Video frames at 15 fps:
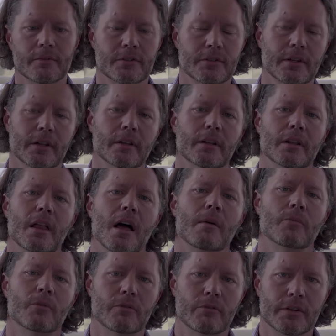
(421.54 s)
still a
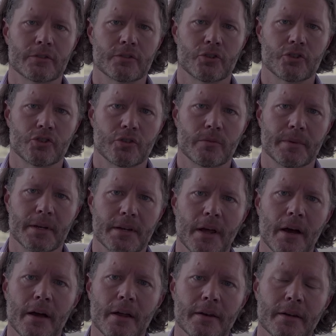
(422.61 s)
lot more research to be
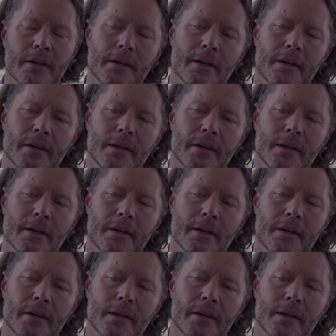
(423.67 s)
done,